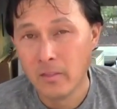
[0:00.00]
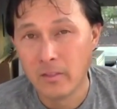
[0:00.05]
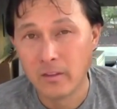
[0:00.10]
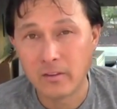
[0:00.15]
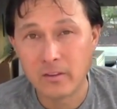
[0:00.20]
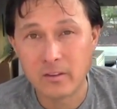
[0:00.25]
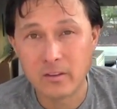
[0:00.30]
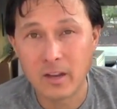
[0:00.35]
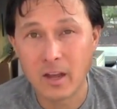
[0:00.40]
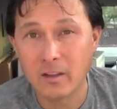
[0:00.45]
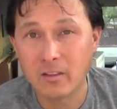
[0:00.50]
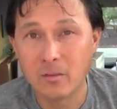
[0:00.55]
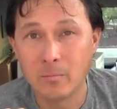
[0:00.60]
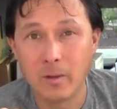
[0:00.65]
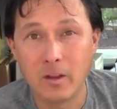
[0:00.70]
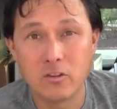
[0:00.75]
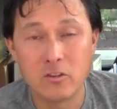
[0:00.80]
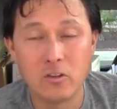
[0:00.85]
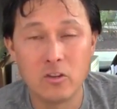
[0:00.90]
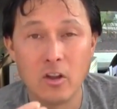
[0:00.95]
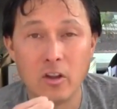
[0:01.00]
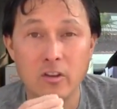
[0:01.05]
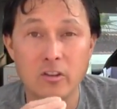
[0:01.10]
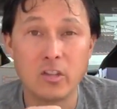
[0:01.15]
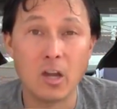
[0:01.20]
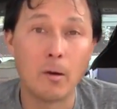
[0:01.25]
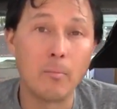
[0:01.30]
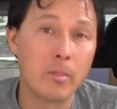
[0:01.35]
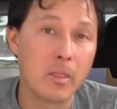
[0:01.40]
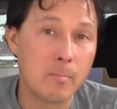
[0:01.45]
This is not to mention
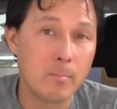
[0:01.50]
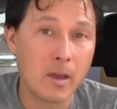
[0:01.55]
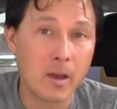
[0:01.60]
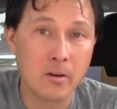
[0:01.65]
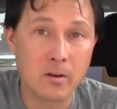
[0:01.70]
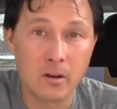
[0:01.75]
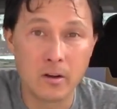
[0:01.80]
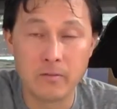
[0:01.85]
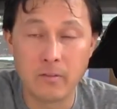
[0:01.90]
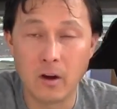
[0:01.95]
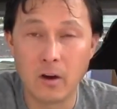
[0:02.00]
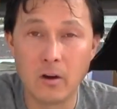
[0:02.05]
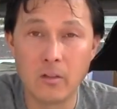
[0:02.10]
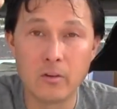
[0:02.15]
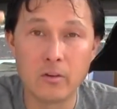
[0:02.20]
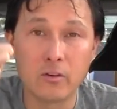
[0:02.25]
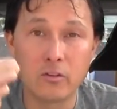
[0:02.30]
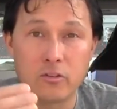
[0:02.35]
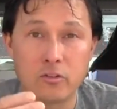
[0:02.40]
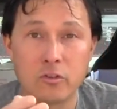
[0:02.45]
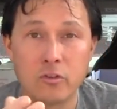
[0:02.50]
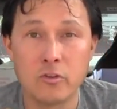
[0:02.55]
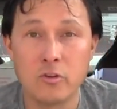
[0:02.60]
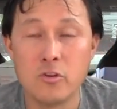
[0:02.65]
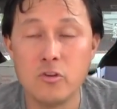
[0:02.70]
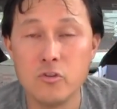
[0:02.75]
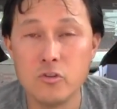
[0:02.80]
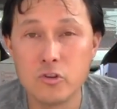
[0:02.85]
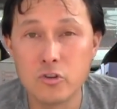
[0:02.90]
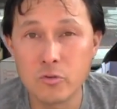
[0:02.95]
double the amount of other
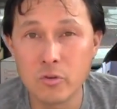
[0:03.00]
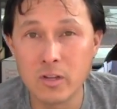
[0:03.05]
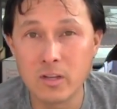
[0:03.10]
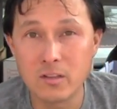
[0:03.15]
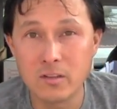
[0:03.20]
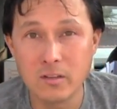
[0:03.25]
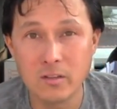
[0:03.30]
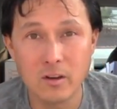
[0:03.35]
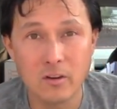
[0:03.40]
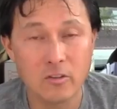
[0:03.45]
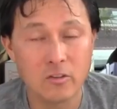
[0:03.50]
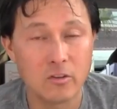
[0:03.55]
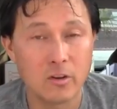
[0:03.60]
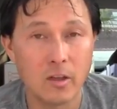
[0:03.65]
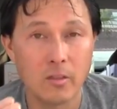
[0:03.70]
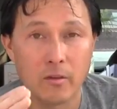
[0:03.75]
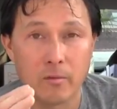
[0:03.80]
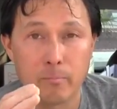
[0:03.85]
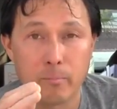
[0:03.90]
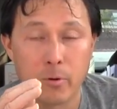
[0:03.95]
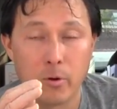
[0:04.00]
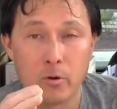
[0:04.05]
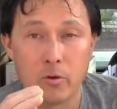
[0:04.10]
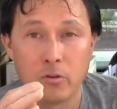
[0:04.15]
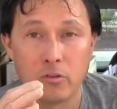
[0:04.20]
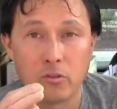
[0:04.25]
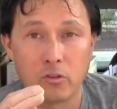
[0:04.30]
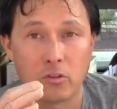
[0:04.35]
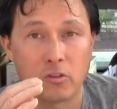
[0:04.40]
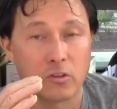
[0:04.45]
certain nutrients in there. So now the
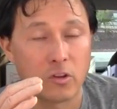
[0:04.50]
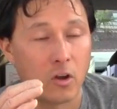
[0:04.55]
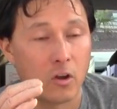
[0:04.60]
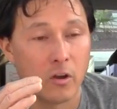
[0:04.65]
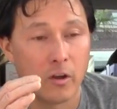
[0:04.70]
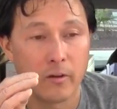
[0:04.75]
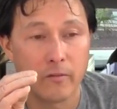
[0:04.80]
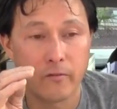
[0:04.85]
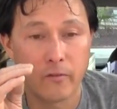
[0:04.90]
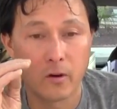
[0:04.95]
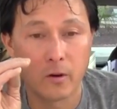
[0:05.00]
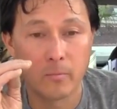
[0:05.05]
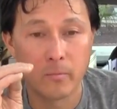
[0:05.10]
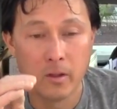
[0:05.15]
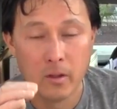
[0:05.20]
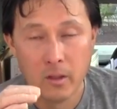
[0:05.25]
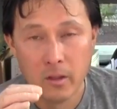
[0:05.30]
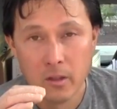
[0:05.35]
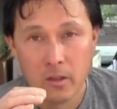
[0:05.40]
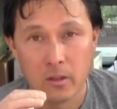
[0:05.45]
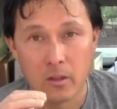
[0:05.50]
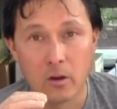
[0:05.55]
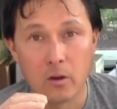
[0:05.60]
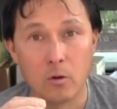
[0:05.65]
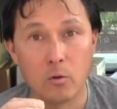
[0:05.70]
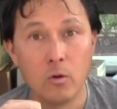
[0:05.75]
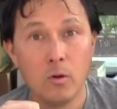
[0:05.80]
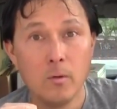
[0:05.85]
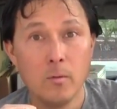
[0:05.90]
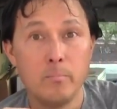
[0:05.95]
produce just gone from, you
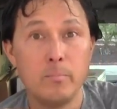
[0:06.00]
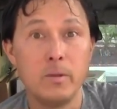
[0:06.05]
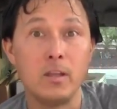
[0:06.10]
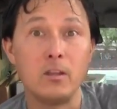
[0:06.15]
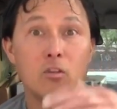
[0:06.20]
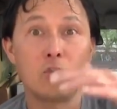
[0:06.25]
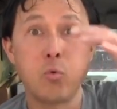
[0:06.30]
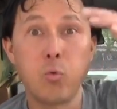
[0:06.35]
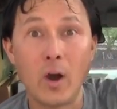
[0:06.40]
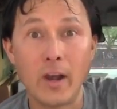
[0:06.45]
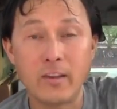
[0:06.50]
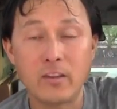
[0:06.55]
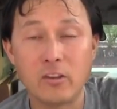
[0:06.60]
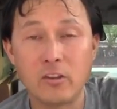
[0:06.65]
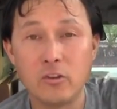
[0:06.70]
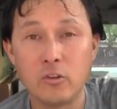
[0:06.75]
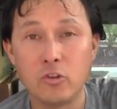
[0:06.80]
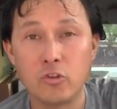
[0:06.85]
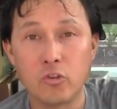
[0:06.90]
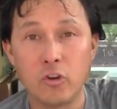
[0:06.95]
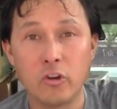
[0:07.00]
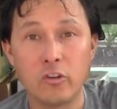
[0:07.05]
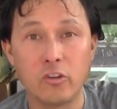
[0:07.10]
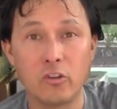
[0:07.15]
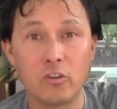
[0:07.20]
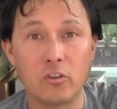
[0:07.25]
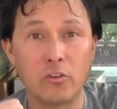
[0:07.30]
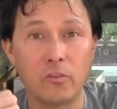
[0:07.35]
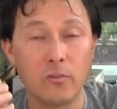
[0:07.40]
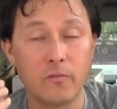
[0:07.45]
know, being twice as
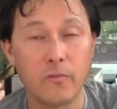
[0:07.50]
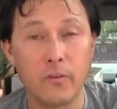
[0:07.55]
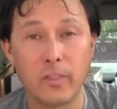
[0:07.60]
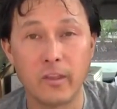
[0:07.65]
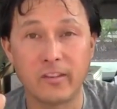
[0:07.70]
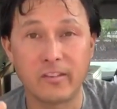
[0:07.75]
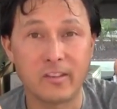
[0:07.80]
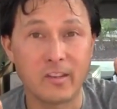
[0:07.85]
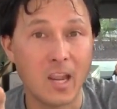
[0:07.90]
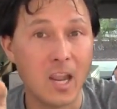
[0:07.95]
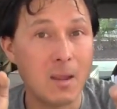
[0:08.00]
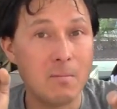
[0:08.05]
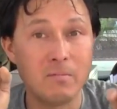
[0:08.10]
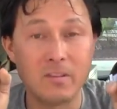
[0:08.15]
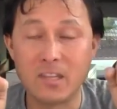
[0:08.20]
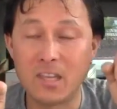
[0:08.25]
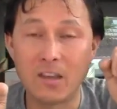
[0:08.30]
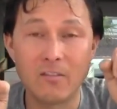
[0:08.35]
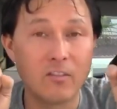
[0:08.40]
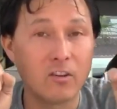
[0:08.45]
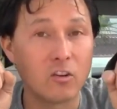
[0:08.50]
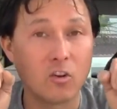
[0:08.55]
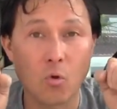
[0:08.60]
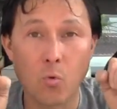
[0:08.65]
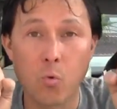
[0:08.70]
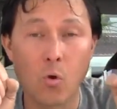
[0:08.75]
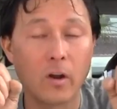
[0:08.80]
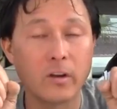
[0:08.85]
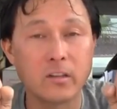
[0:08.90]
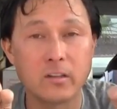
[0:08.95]
nutritious for the same given
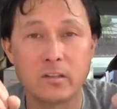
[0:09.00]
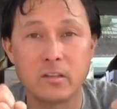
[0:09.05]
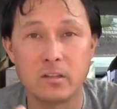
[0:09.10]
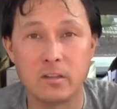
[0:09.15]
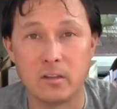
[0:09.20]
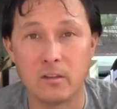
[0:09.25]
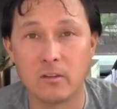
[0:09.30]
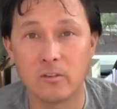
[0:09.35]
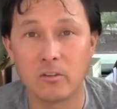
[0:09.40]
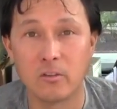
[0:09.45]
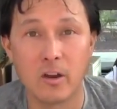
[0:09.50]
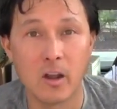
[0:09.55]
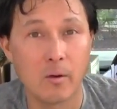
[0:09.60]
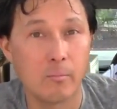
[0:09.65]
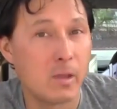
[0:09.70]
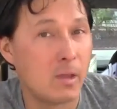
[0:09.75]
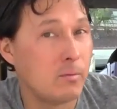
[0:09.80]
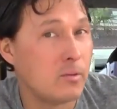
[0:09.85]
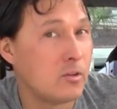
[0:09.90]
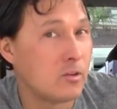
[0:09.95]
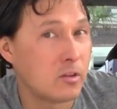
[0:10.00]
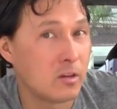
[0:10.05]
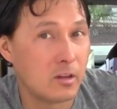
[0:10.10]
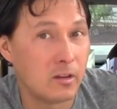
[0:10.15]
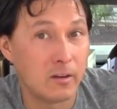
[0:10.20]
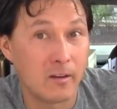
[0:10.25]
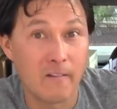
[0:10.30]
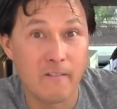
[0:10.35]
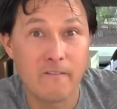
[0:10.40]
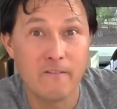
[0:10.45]
quantity. So now maybe you could
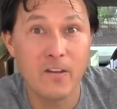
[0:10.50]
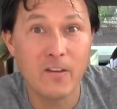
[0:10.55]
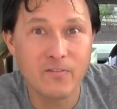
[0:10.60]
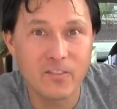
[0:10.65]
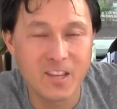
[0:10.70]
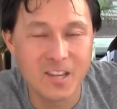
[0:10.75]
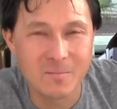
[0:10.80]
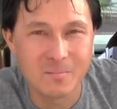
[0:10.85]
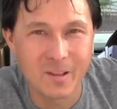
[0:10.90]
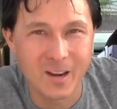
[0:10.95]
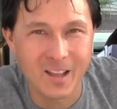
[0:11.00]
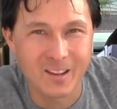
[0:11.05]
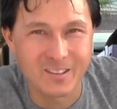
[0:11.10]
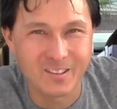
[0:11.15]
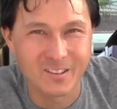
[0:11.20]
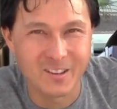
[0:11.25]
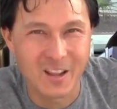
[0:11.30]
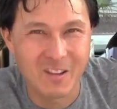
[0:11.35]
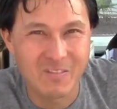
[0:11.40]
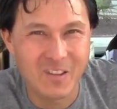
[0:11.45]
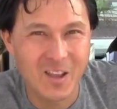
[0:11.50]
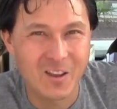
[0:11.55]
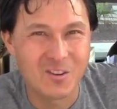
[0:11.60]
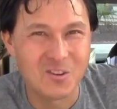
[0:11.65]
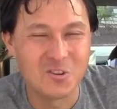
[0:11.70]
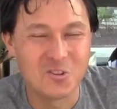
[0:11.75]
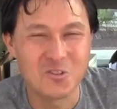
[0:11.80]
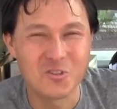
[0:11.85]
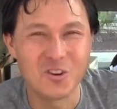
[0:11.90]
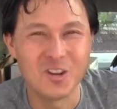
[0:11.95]
eat fifteen bananas a day if you had
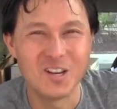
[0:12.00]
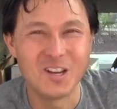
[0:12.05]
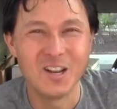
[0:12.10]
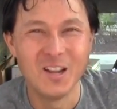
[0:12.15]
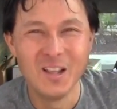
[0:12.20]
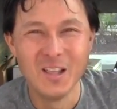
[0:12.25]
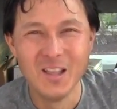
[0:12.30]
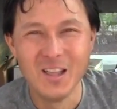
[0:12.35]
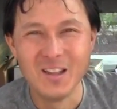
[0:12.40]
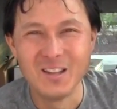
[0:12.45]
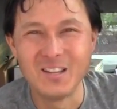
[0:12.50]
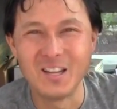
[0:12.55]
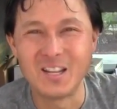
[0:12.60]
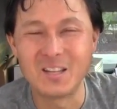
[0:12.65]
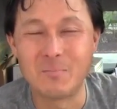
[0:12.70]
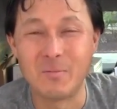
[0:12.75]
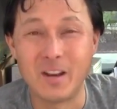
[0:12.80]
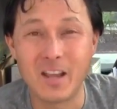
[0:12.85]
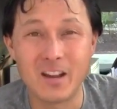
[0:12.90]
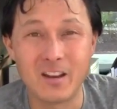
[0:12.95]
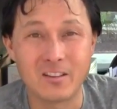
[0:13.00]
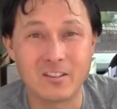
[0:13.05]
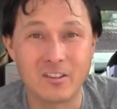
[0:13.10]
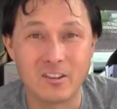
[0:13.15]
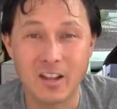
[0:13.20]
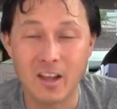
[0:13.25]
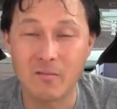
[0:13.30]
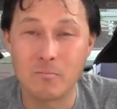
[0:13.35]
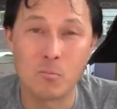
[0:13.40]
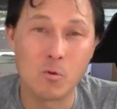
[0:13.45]
nutrient dense bananas,
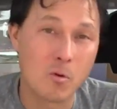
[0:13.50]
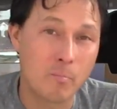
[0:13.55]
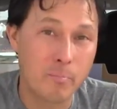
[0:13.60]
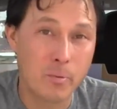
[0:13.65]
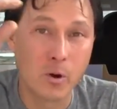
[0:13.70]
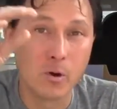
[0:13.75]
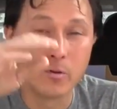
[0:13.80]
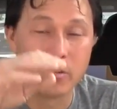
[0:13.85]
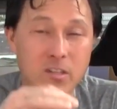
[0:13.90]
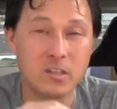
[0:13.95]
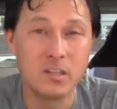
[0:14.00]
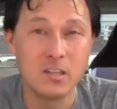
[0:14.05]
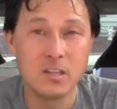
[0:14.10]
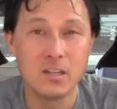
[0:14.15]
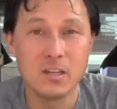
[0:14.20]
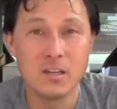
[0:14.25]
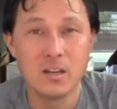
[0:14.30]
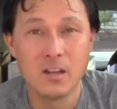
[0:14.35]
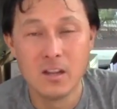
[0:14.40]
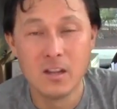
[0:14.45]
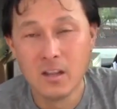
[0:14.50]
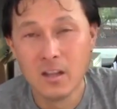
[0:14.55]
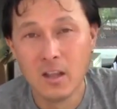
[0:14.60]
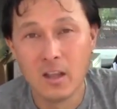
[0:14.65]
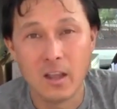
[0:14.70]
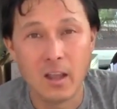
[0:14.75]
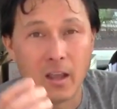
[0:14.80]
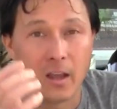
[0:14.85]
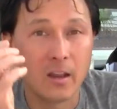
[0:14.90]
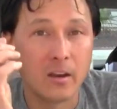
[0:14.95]
could have more protein
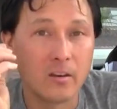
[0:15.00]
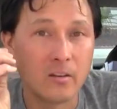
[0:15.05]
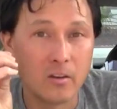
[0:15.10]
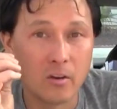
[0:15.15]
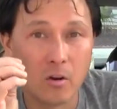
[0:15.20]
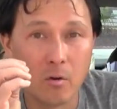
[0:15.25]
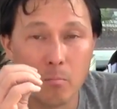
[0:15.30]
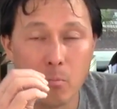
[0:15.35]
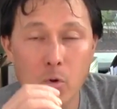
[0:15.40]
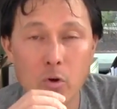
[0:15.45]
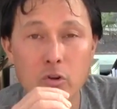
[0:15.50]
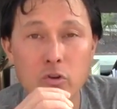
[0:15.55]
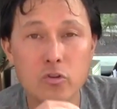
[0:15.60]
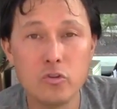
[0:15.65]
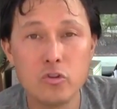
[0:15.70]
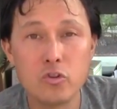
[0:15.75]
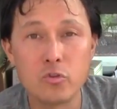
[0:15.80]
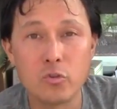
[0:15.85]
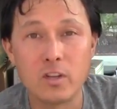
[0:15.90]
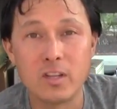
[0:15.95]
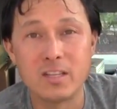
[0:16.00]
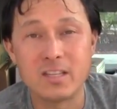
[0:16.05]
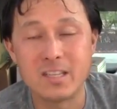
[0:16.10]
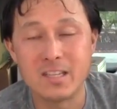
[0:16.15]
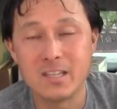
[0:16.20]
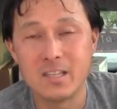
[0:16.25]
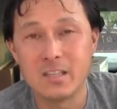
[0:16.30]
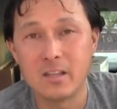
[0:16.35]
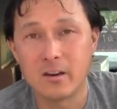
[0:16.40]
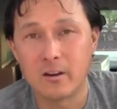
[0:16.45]
and, you know, more
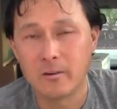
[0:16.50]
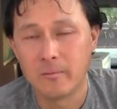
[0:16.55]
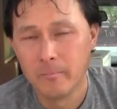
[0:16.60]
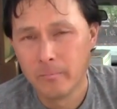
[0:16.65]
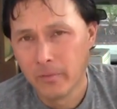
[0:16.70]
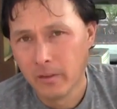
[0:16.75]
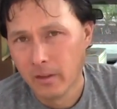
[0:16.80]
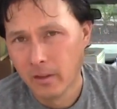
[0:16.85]
nutrients in there.